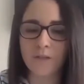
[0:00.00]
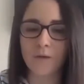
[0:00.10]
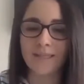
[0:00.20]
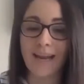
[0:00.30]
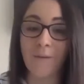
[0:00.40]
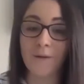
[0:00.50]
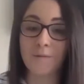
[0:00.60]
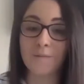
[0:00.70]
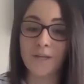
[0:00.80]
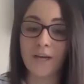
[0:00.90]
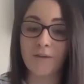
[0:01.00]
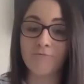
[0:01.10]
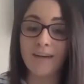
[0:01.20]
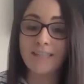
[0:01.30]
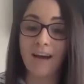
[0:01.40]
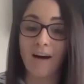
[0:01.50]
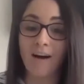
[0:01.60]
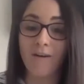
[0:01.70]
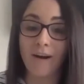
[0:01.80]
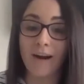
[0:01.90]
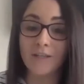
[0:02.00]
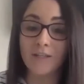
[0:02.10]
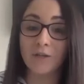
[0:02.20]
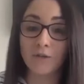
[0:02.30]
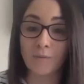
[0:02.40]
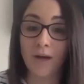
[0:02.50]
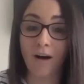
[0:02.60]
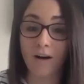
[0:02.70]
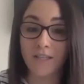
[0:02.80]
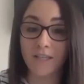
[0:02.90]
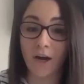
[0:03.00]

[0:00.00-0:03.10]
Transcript: So it's allowing them to raise their heart rate, do some cardio